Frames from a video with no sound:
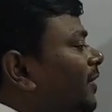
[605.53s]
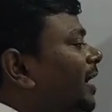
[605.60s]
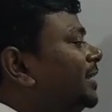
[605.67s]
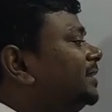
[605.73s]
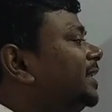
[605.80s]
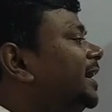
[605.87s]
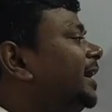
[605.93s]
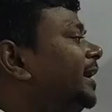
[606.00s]

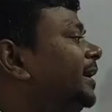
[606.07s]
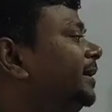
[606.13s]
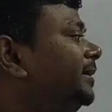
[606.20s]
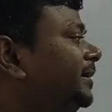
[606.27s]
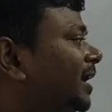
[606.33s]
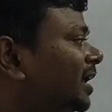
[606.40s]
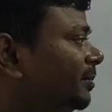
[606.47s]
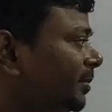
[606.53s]
when they
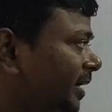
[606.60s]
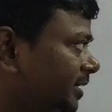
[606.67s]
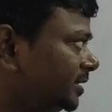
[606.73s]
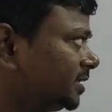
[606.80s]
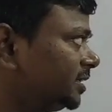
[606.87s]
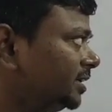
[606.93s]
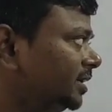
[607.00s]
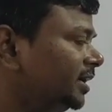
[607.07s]

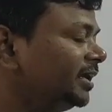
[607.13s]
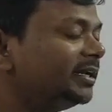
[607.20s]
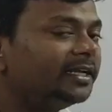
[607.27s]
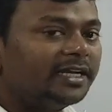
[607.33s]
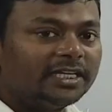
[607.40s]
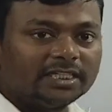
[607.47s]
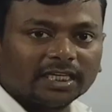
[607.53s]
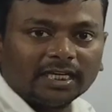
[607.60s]
intermix in
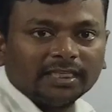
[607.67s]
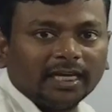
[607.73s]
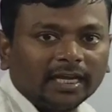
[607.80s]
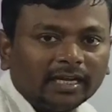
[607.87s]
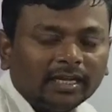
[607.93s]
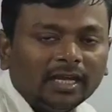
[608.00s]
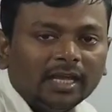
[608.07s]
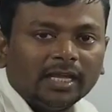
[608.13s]
each
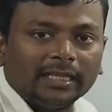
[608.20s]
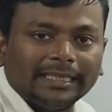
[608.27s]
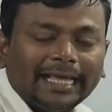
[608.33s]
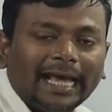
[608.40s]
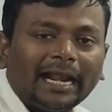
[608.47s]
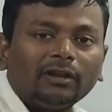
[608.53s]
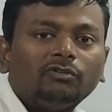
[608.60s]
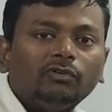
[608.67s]
other, they
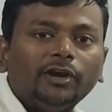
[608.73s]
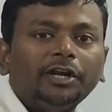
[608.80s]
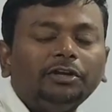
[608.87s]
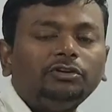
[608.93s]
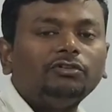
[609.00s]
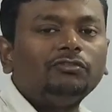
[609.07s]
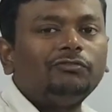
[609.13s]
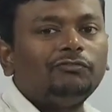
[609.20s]
are
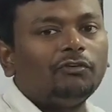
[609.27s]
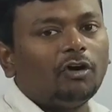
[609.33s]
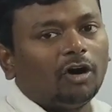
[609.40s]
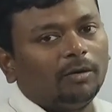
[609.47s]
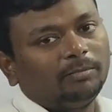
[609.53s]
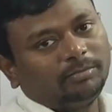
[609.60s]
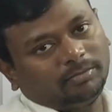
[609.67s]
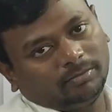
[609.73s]
going to
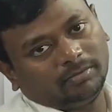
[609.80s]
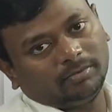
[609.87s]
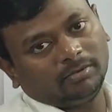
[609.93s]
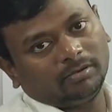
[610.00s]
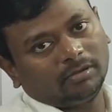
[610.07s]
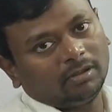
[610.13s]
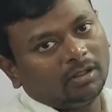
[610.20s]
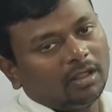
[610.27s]
form
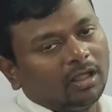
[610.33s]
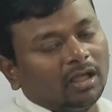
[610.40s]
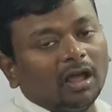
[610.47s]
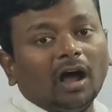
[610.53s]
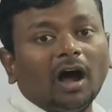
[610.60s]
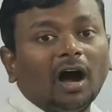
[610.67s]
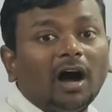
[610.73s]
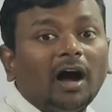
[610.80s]

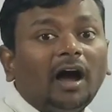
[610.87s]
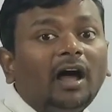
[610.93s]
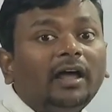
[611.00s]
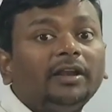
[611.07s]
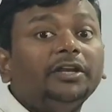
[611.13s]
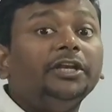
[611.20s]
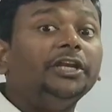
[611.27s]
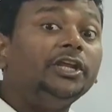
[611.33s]
a
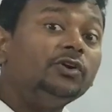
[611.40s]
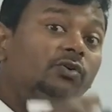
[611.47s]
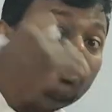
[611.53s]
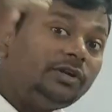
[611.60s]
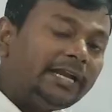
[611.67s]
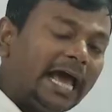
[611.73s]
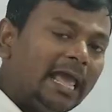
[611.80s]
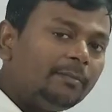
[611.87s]

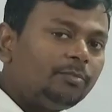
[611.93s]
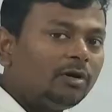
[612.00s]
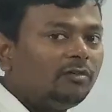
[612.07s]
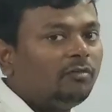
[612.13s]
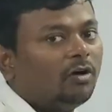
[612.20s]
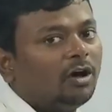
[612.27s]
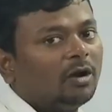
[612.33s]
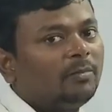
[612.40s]
new type
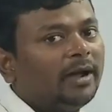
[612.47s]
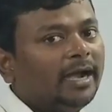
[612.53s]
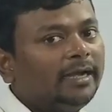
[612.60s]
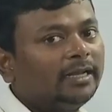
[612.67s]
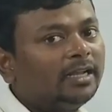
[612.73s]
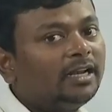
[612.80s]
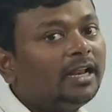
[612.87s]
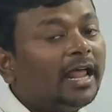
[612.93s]
of
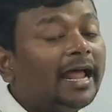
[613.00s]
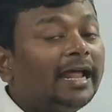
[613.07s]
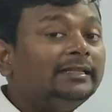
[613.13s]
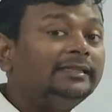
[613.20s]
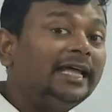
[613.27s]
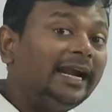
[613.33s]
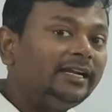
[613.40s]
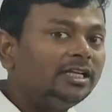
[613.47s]
orbital,
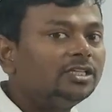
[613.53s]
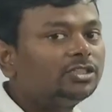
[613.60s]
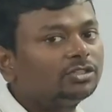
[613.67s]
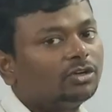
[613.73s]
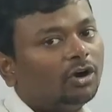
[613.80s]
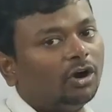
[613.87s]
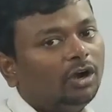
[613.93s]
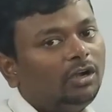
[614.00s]
and that is
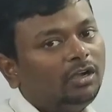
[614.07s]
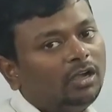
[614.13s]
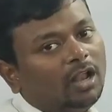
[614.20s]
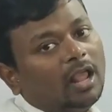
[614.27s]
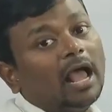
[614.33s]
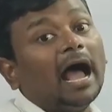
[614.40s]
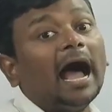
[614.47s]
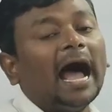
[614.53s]
called
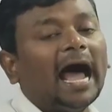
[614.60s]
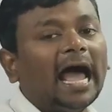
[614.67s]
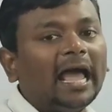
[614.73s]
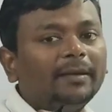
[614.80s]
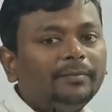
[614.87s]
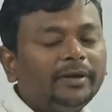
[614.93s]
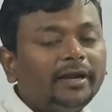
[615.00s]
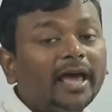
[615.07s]

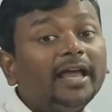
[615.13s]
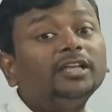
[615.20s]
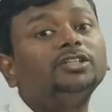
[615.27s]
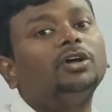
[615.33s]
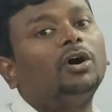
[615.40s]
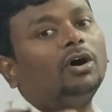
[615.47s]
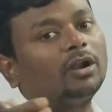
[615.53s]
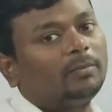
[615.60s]

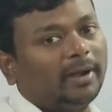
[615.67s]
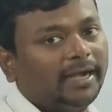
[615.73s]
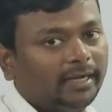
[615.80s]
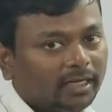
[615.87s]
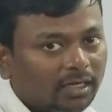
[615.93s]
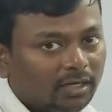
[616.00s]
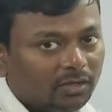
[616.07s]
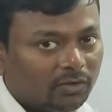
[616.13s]
hybridized
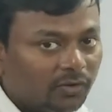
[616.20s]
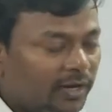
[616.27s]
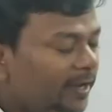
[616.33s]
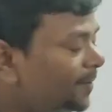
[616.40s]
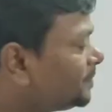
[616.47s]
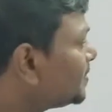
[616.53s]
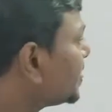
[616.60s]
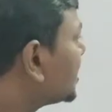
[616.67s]
orbital.
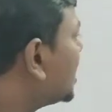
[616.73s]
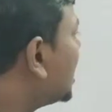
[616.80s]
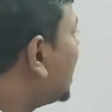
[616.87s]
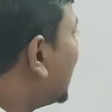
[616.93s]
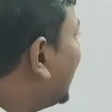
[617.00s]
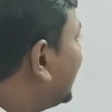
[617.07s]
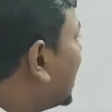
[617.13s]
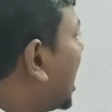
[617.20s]
Okay,
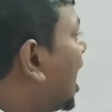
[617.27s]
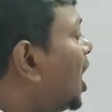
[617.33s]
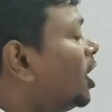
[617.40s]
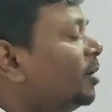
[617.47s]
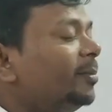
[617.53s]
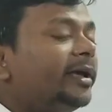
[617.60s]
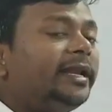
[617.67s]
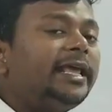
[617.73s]
and
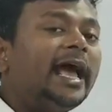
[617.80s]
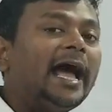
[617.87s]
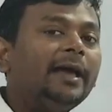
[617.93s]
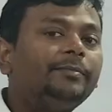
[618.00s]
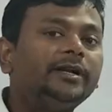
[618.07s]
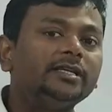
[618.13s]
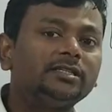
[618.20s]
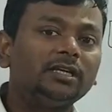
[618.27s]
how many
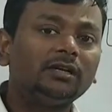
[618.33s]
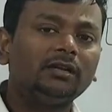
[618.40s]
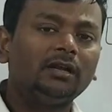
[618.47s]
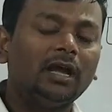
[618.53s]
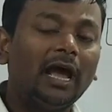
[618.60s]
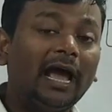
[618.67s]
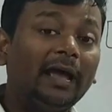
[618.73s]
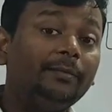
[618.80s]

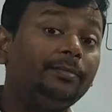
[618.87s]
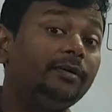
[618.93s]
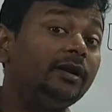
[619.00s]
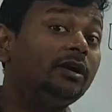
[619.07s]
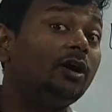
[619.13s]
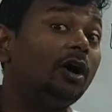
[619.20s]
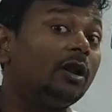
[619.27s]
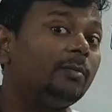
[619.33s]

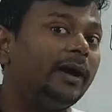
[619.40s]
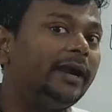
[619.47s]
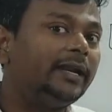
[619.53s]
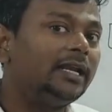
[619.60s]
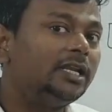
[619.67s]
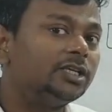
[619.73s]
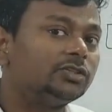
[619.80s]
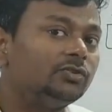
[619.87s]
hybrid
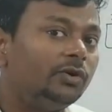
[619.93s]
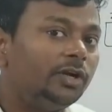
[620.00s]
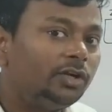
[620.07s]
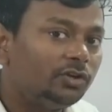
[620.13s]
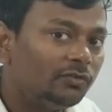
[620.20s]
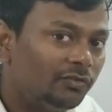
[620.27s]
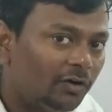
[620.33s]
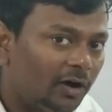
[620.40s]
orbital is going
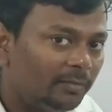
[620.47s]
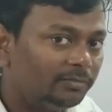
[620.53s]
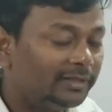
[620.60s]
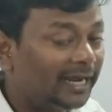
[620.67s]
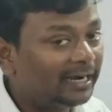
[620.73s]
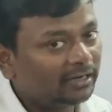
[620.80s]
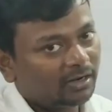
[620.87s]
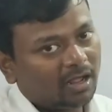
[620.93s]
to form,
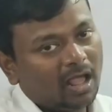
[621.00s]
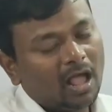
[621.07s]
that